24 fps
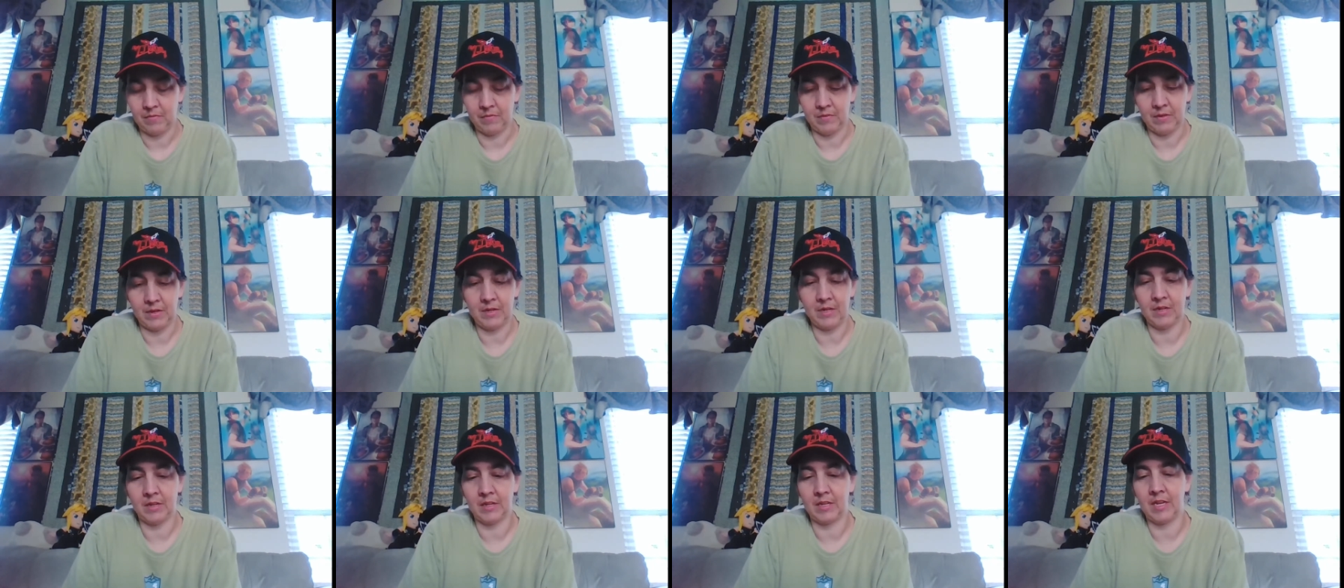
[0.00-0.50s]

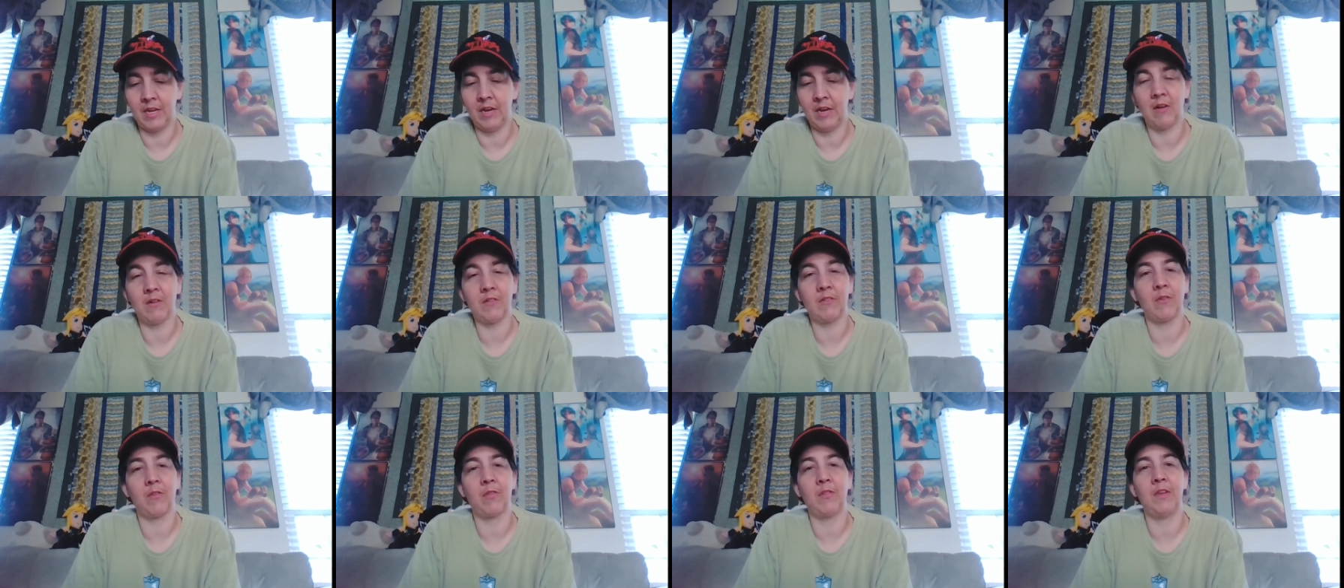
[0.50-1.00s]
They did a
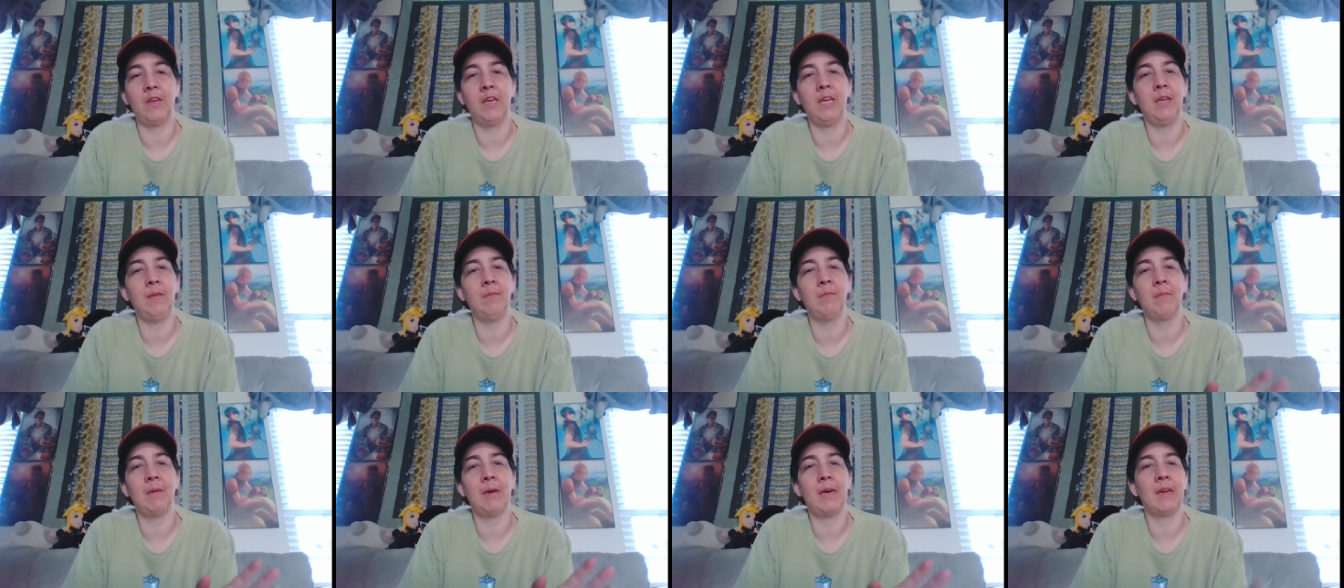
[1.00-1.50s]
character
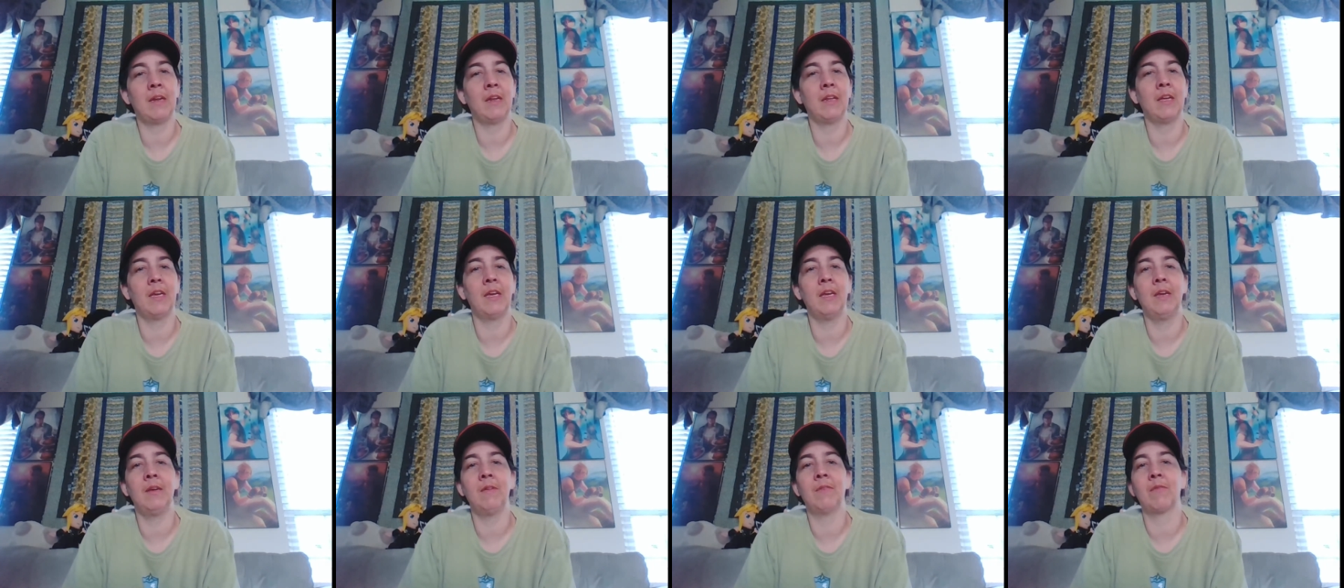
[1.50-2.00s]
theme
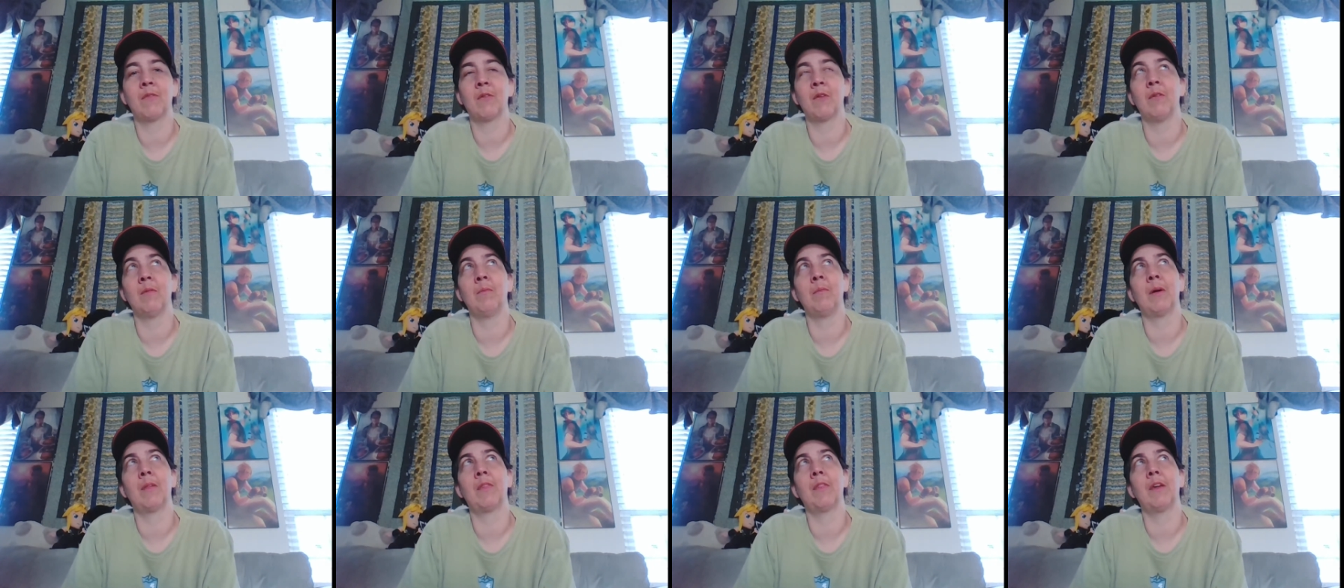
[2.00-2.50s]
medley
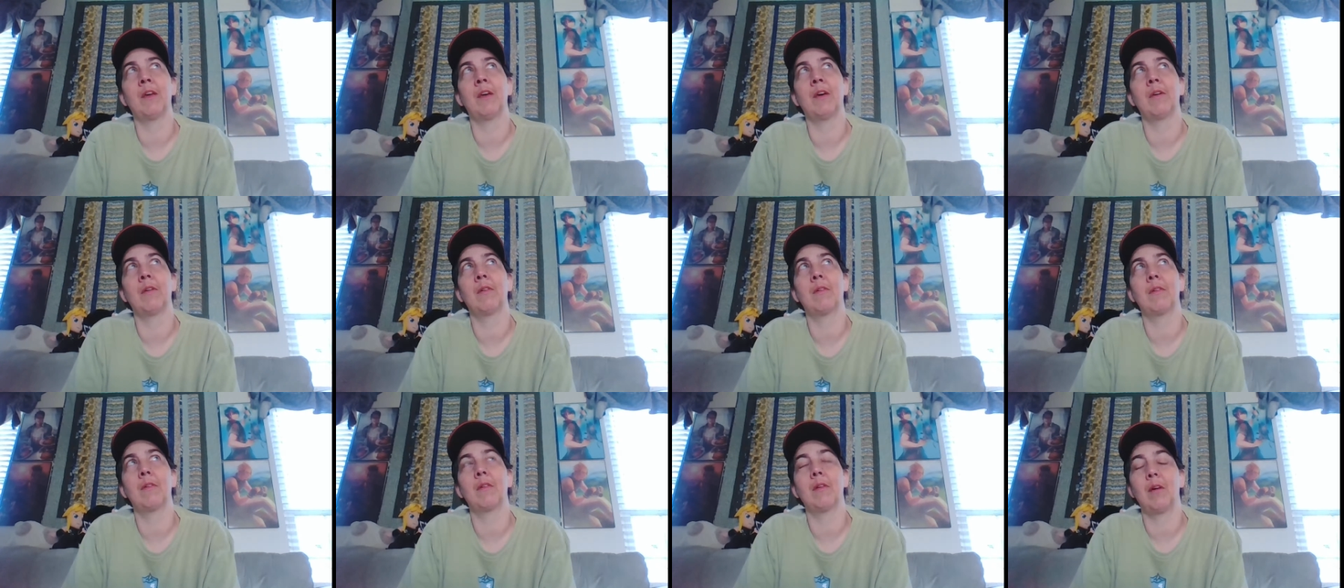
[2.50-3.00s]
from, I think,
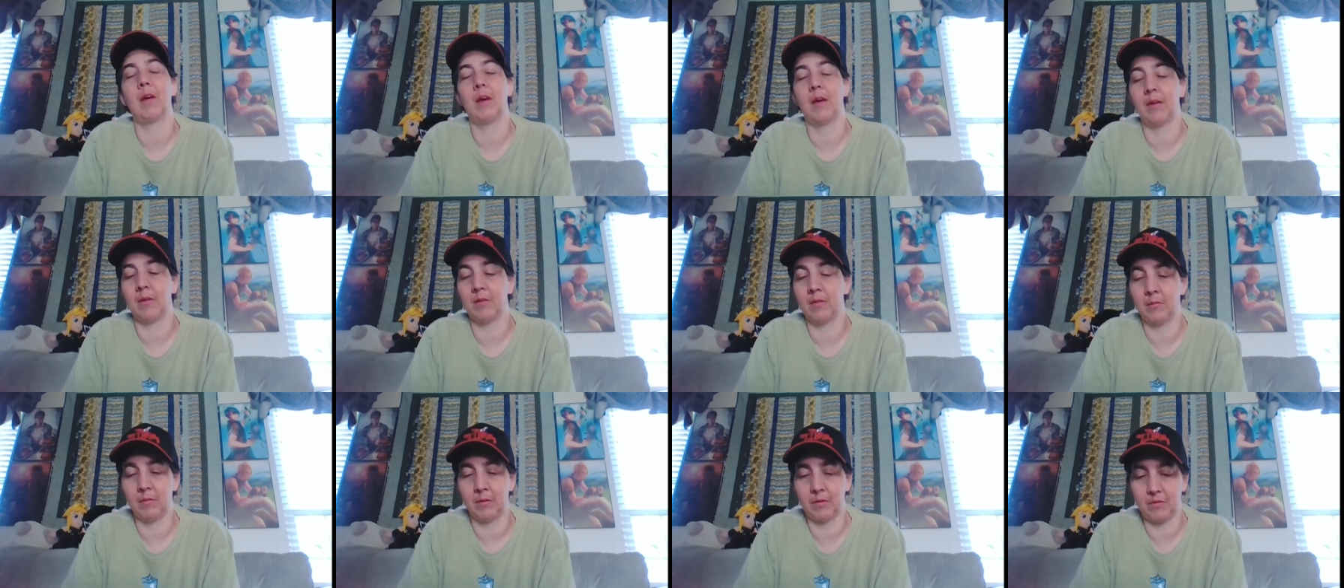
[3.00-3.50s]
I
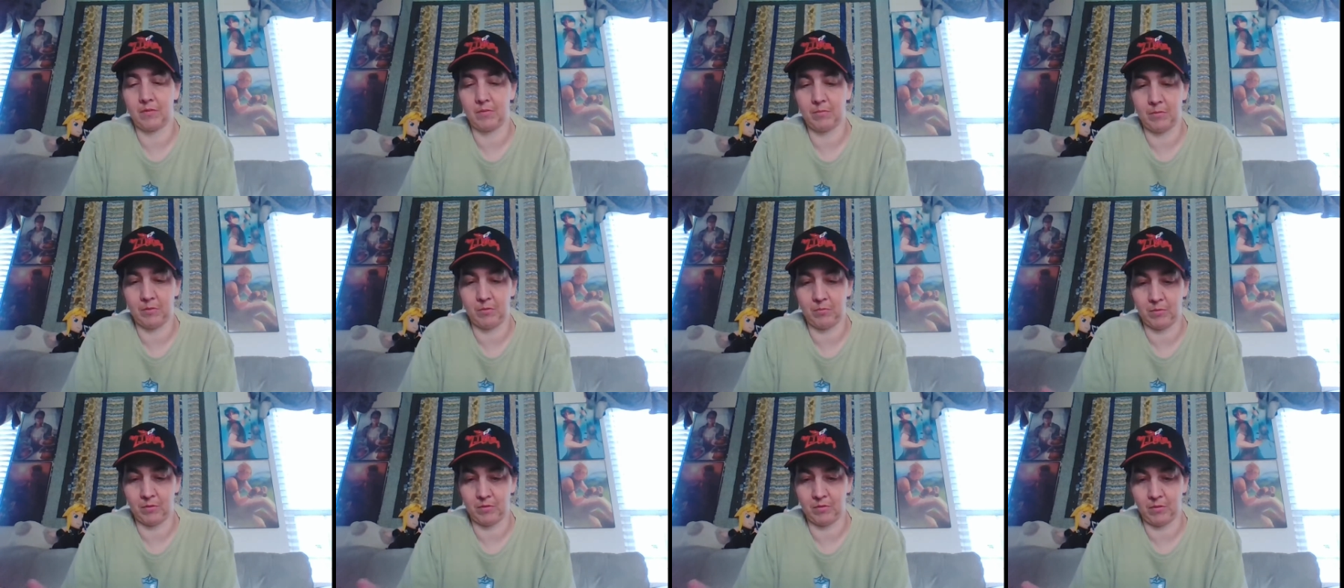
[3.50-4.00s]
don't know
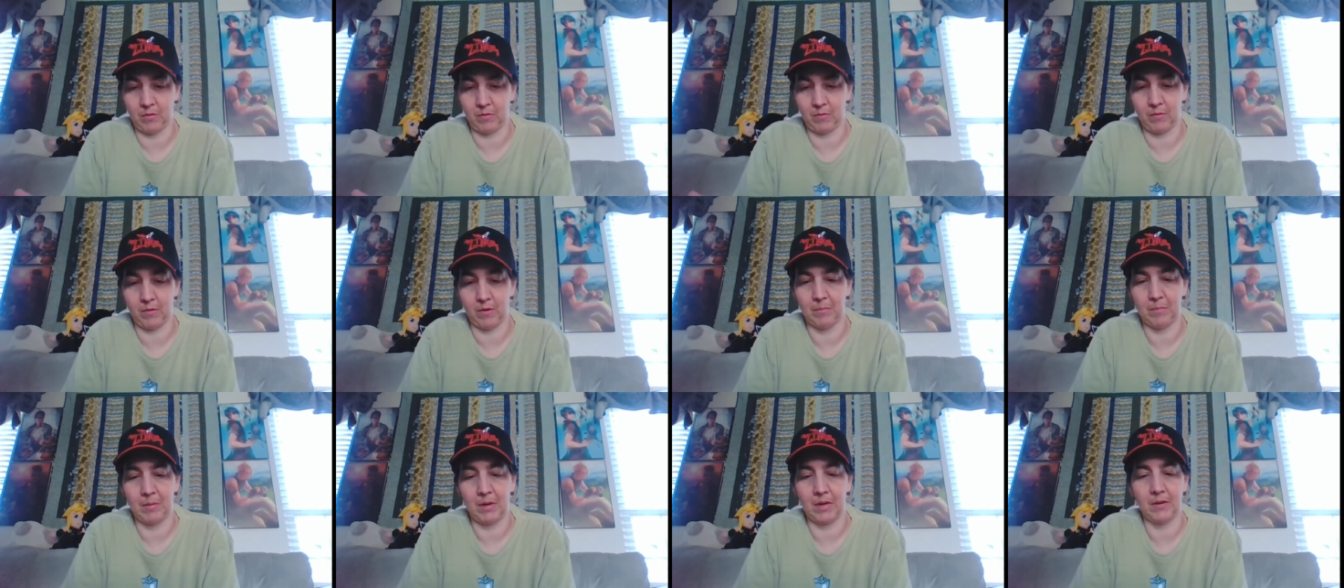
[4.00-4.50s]
which ones they were
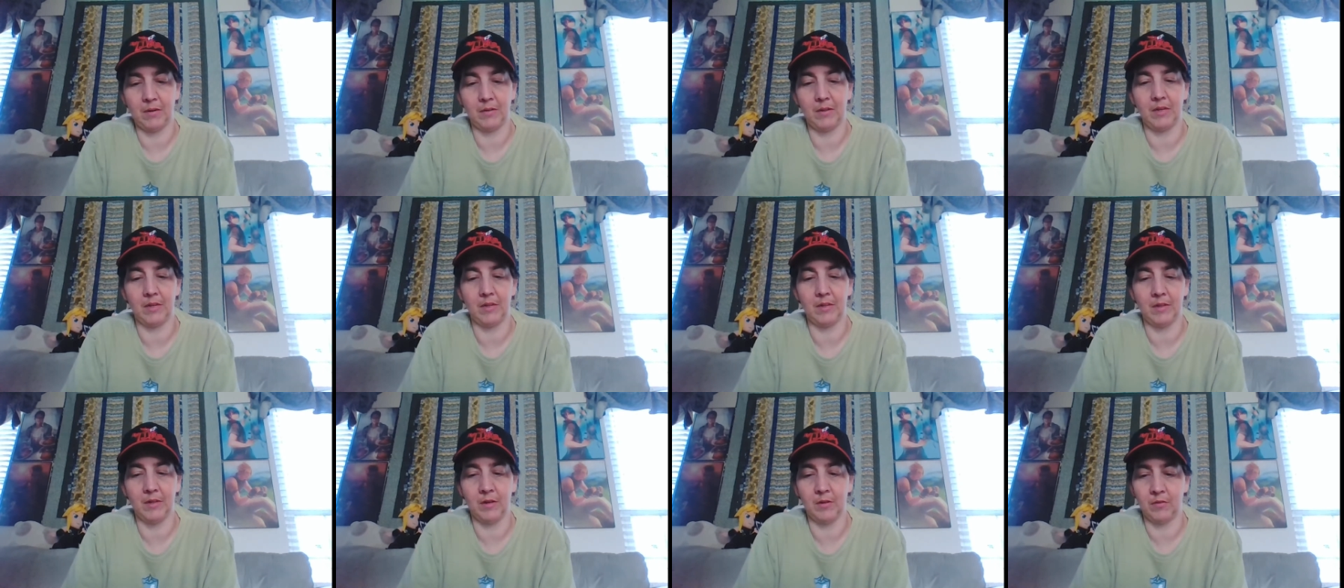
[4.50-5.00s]
from, but I know they
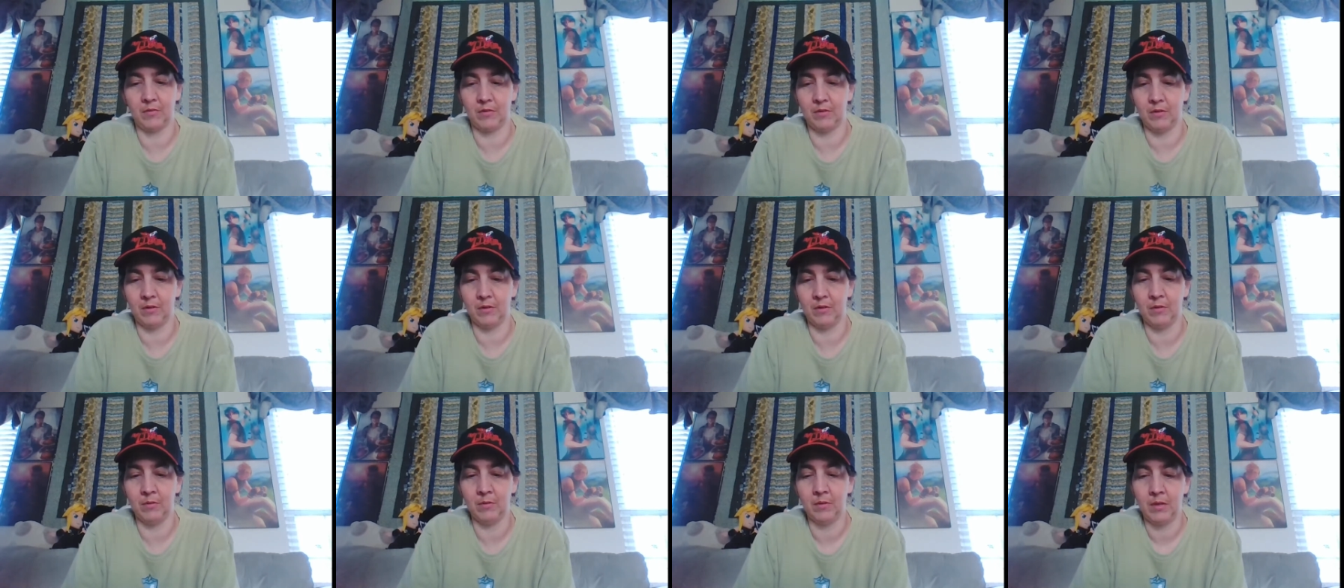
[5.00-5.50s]
did those
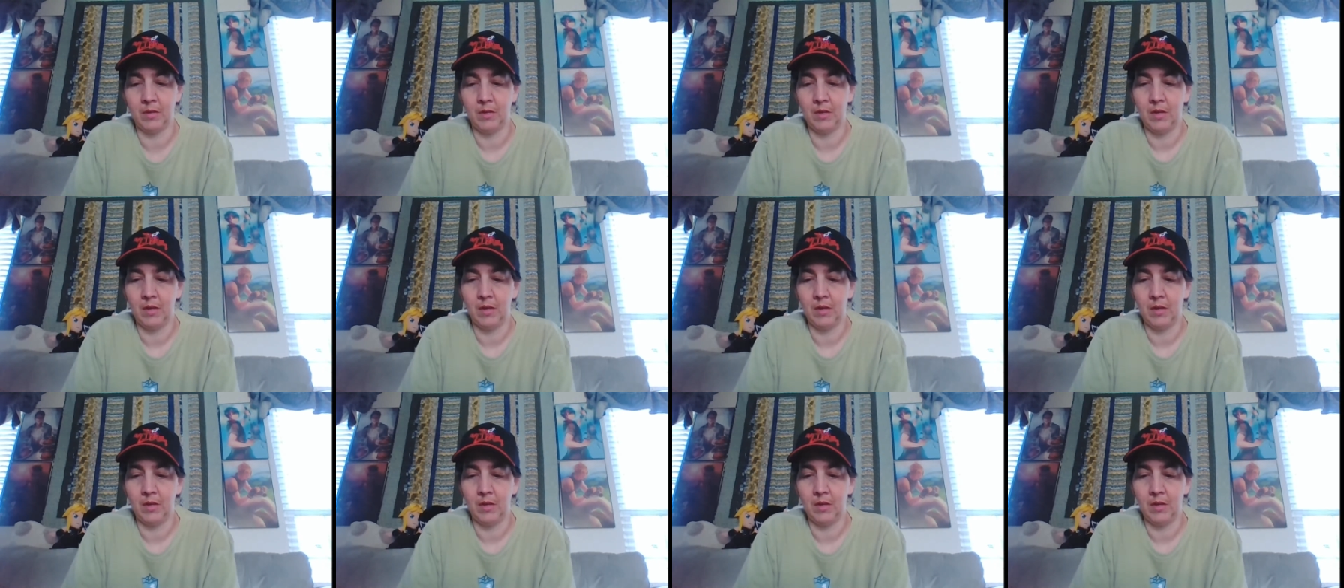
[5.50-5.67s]
2.